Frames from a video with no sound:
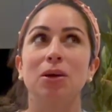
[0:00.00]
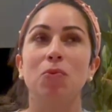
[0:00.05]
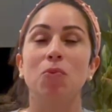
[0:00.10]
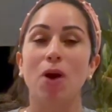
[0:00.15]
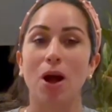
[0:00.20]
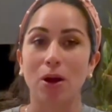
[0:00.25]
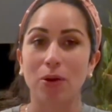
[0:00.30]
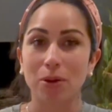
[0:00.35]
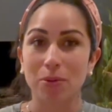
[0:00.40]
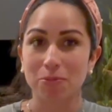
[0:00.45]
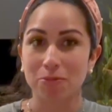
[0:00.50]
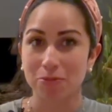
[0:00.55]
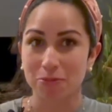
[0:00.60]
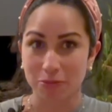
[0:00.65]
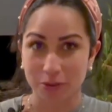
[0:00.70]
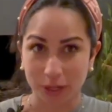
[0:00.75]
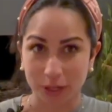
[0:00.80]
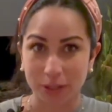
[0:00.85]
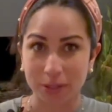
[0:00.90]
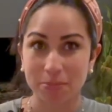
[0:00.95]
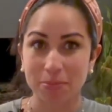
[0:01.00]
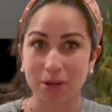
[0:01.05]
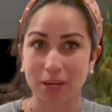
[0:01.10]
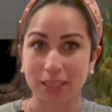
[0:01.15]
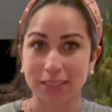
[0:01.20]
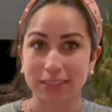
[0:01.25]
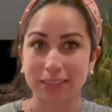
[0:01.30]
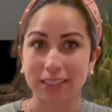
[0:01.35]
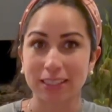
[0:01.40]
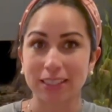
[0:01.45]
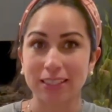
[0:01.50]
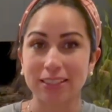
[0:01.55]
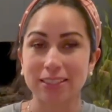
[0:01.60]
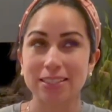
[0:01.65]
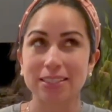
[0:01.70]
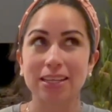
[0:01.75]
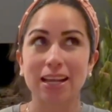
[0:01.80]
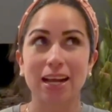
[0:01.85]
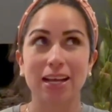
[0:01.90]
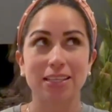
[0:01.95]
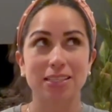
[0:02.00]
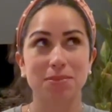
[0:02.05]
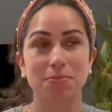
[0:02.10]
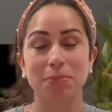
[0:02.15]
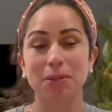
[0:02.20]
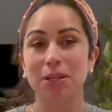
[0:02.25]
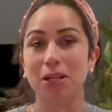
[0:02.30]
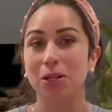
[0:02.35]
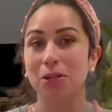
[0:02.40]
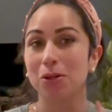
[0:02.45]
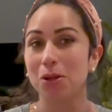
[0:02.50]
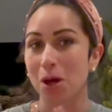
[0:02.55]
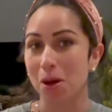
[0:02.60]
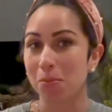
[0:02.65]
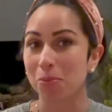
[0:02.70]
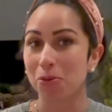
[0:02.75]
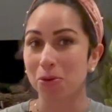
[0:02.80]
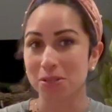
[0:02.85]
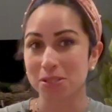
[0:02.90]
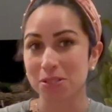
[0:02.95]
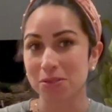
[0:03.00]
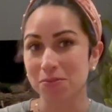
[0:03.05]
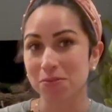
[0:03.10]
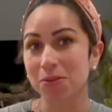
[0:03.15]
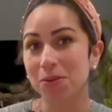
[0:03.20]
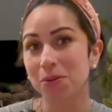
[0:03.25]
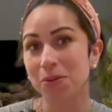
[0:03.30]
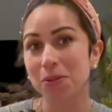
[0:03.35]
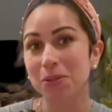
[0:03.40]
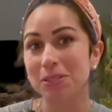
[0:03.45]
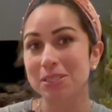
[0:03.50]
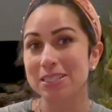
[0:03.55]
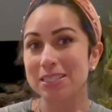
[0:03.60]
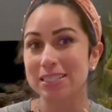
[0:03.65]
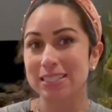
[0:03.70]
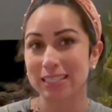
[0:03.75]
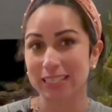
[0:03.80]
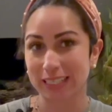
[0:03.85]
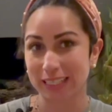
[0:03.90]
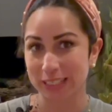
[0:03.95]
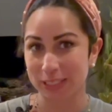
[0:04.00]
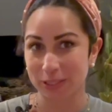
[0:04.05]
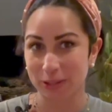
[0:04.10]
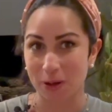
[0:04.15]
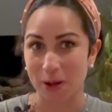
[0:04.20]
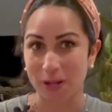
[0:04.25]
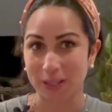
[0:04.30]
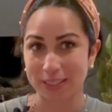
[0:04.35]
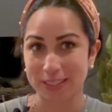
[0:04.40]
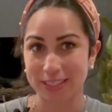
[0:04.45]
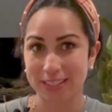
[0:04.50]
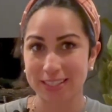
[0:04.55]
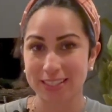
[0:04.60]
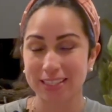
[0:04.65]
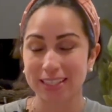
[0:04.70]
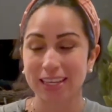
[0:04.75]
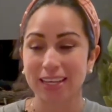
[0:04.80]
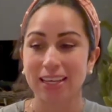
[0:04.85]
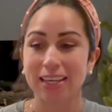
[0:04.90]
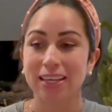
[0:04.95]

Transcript: while I'm very pregnant has been a lot more difficult than I thought.